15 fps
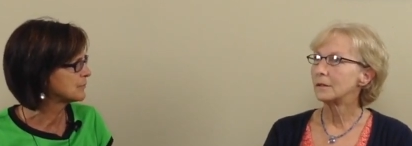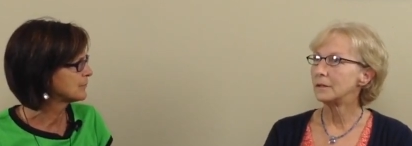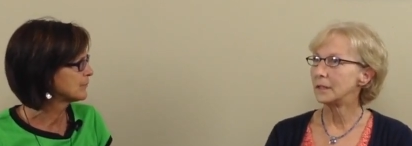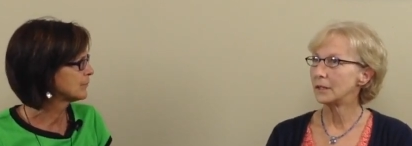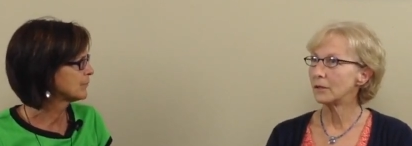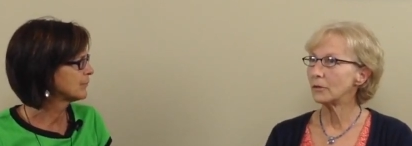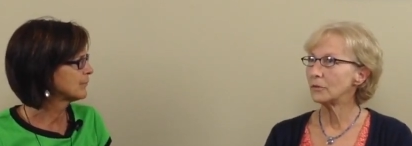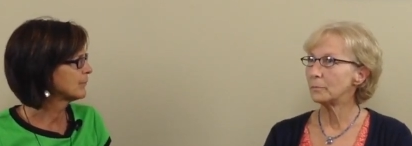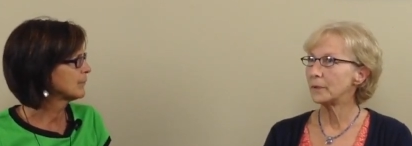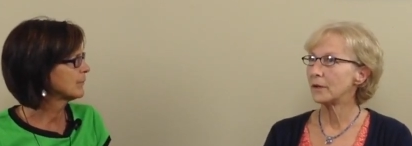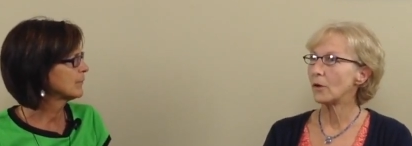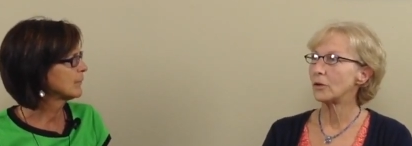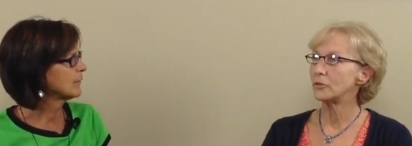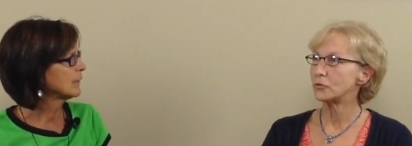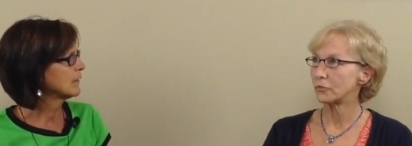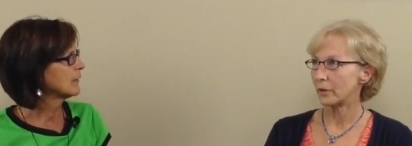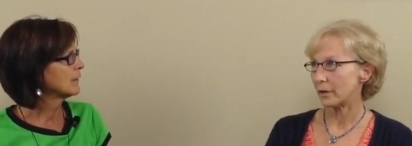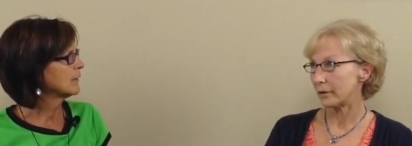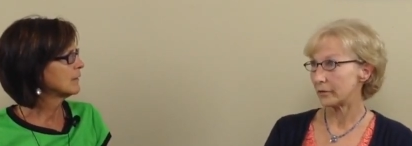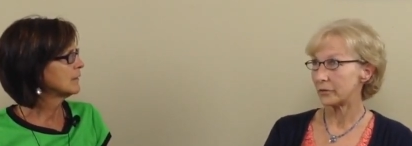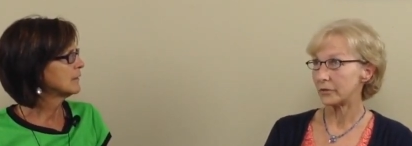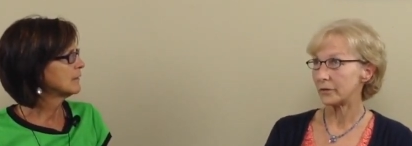Speaker 1: Nico's been on
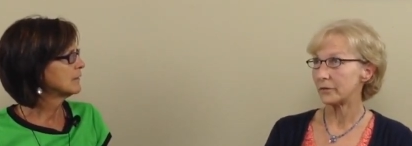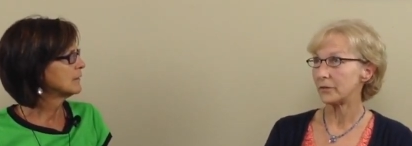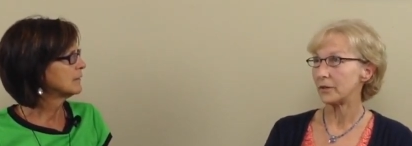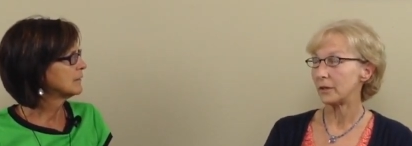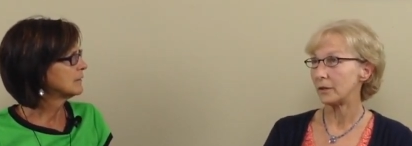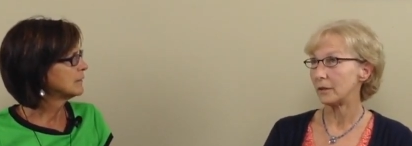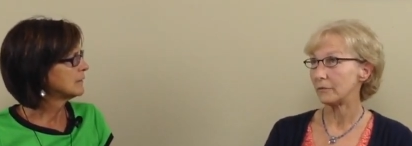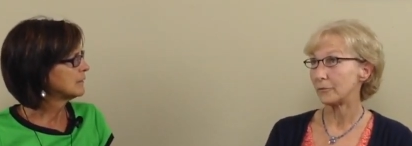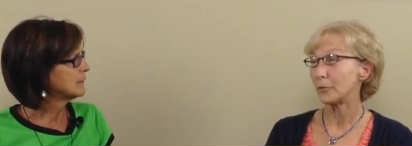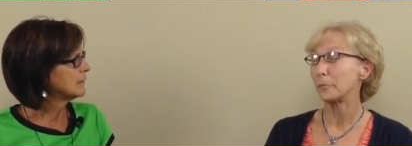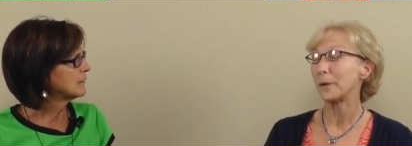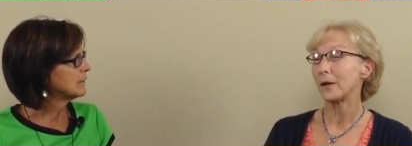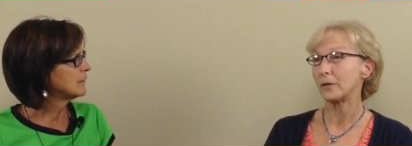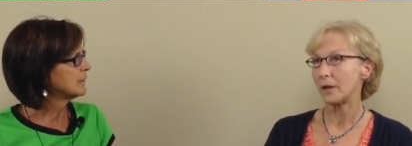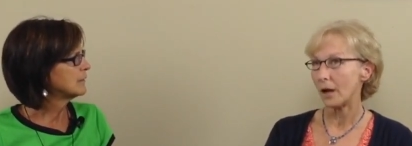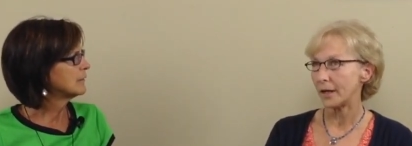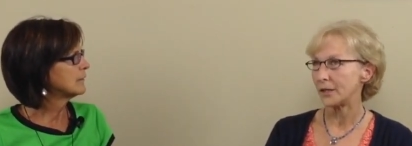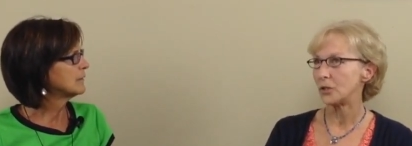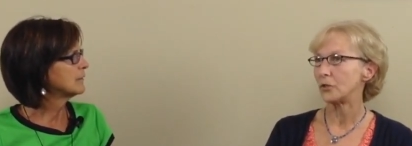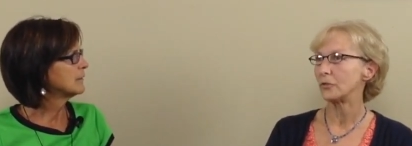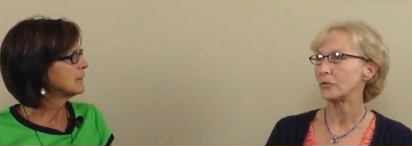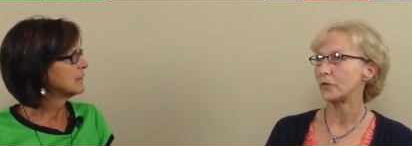drugs since he, for about
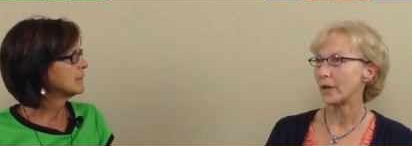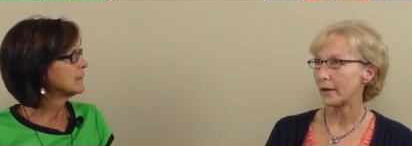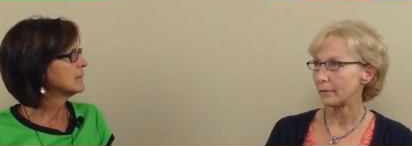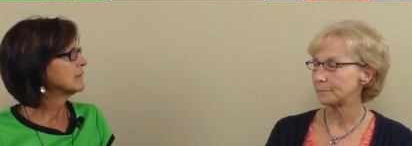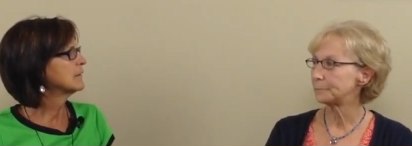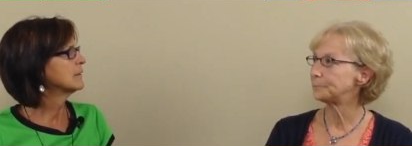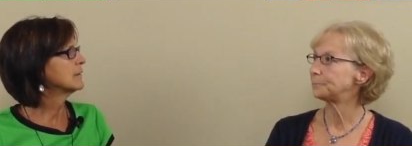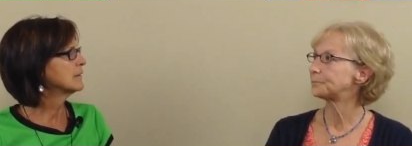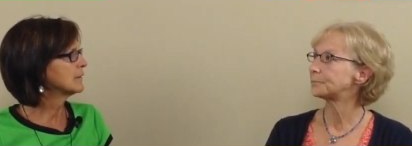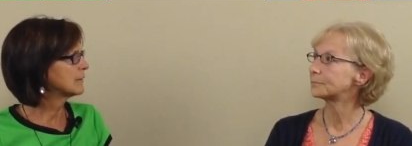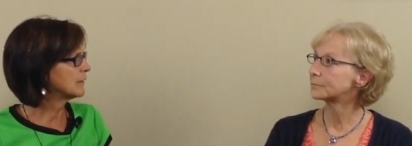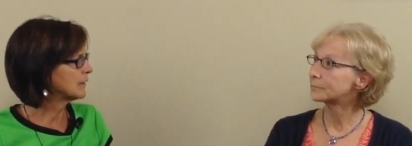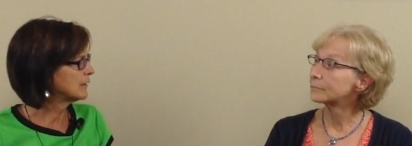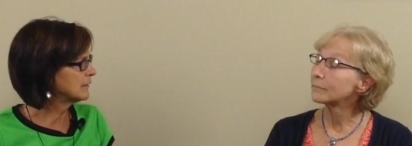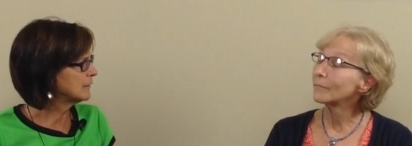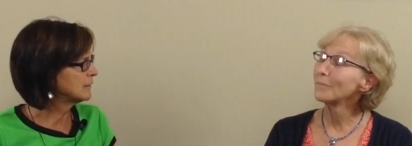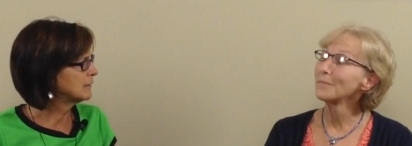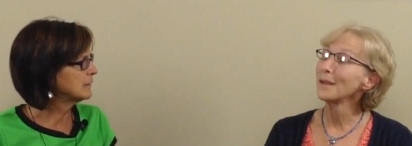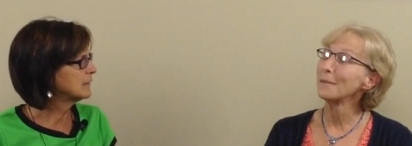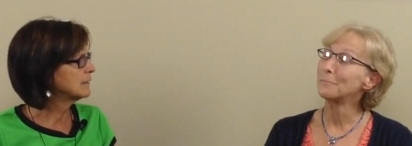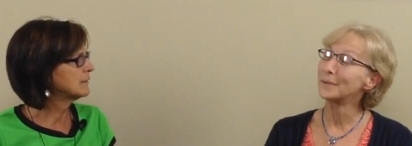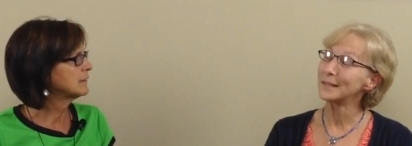nine years now. Okay.
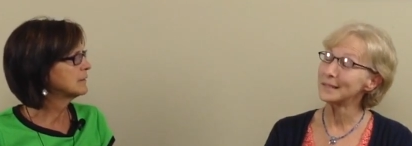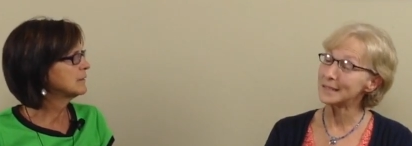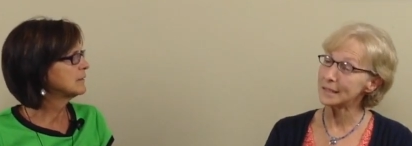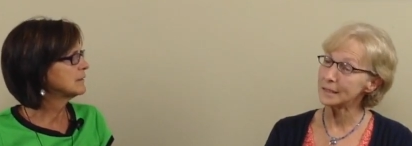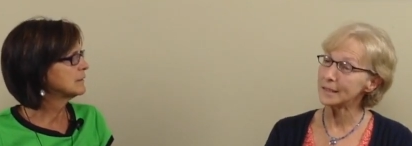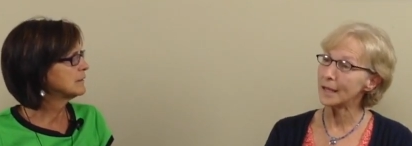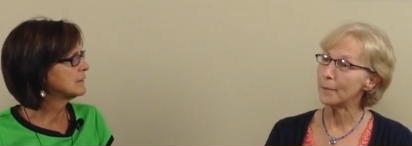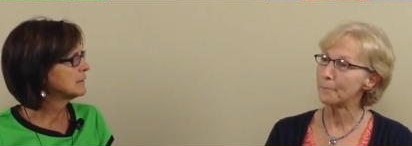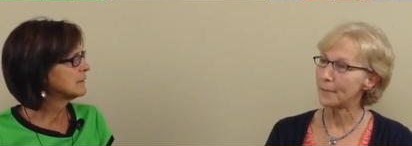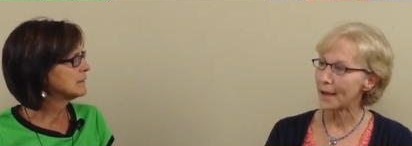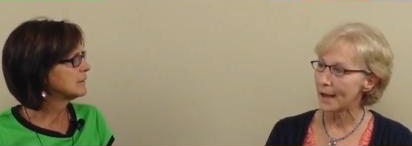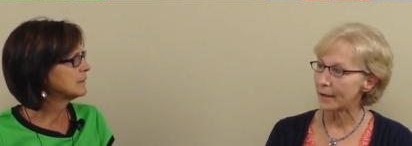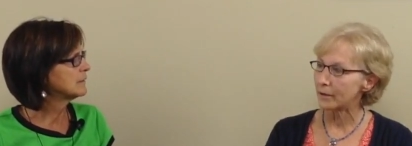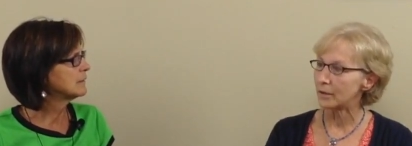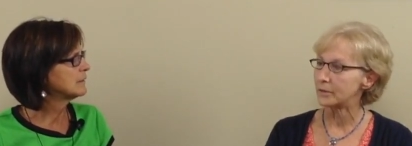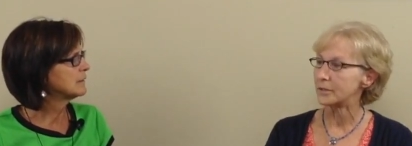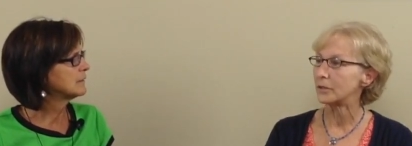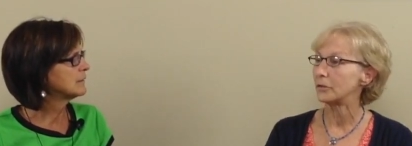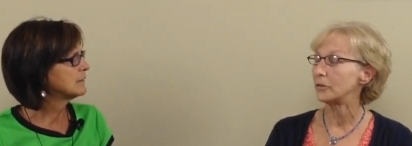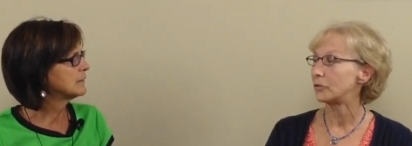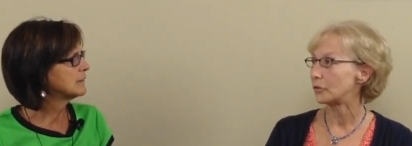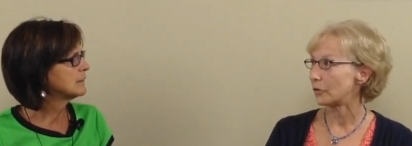But it didn't get bad
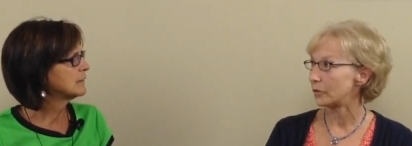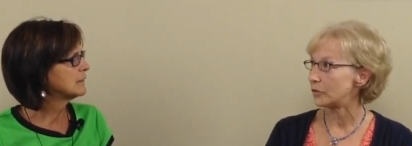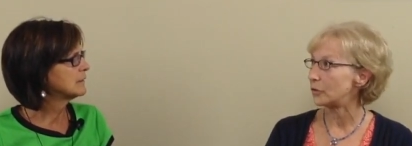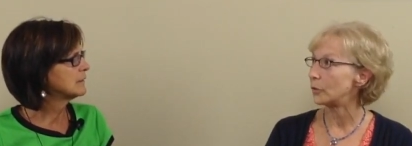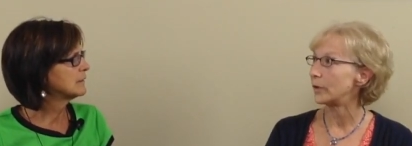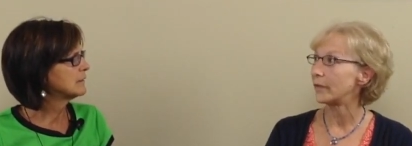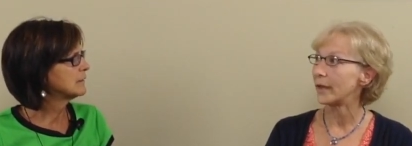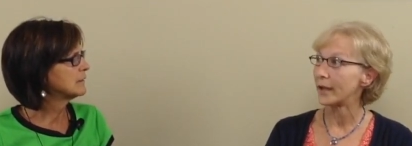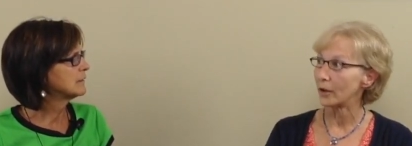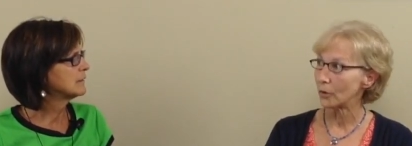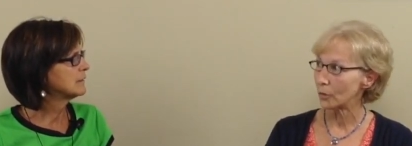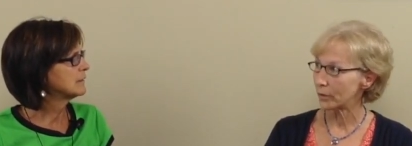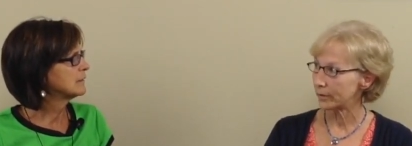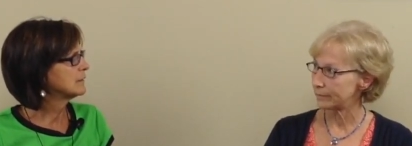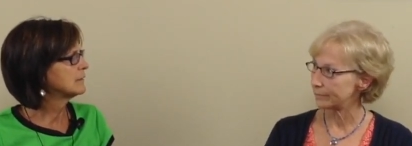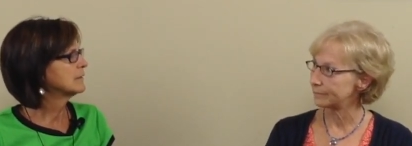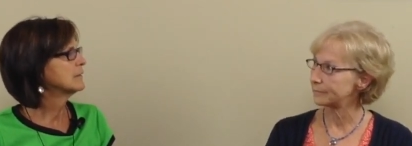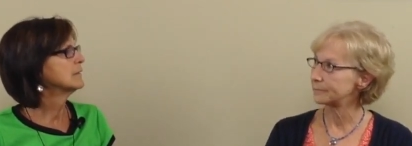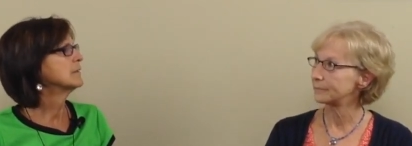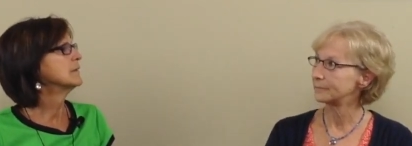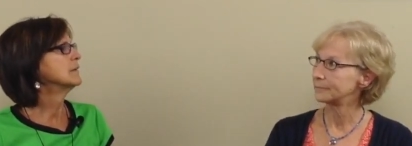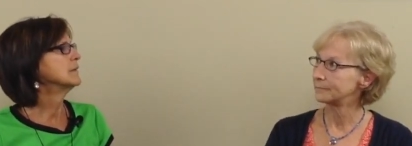until he started doing the heroin.
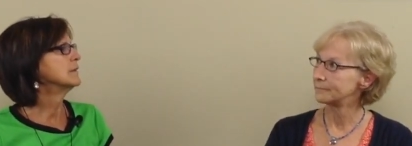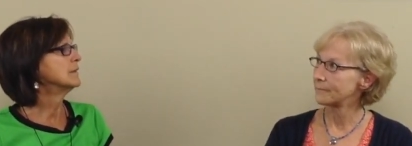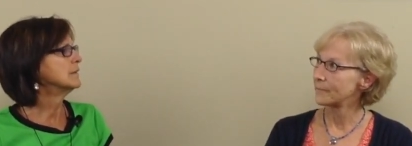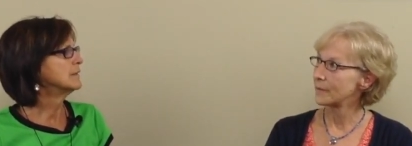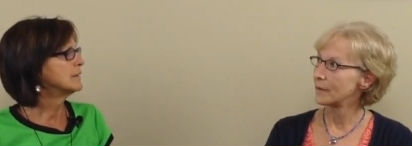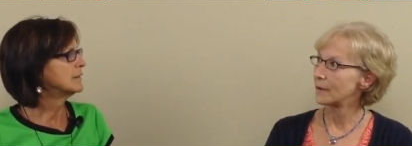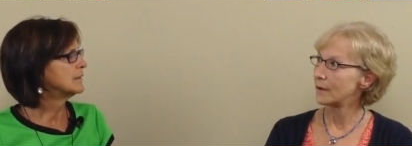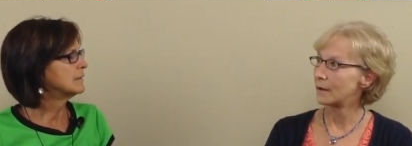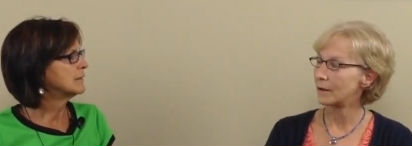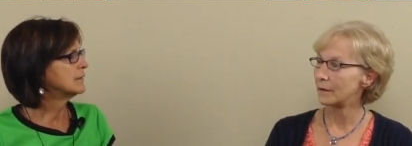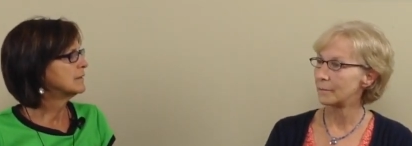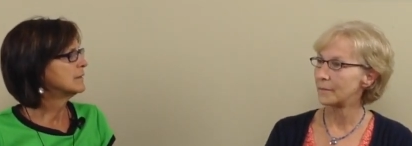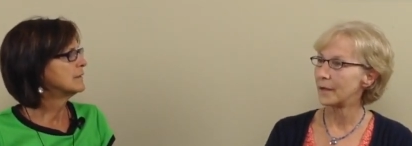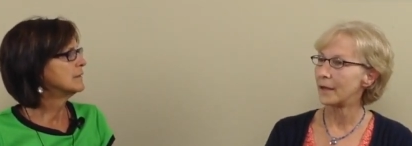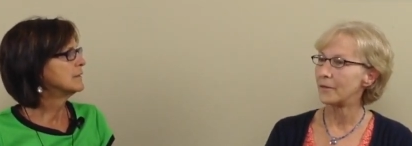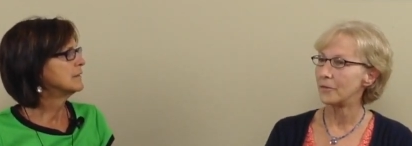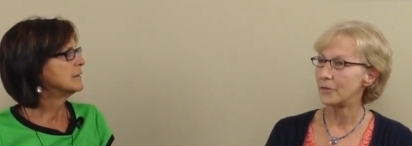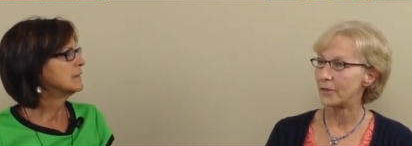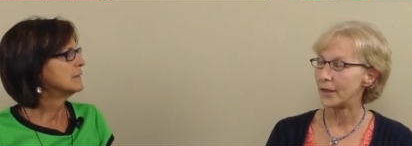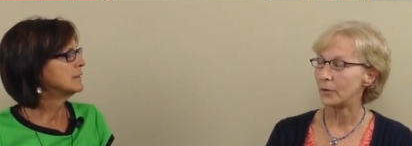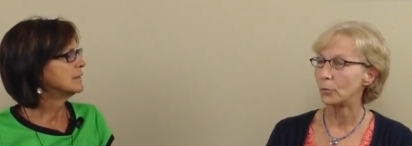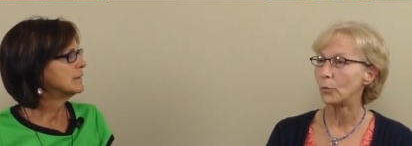Um,
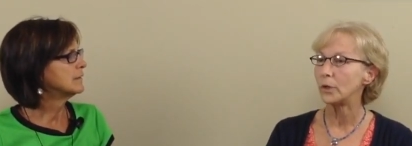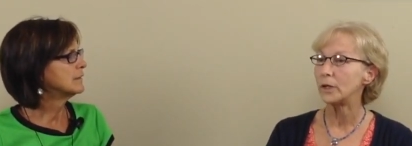and then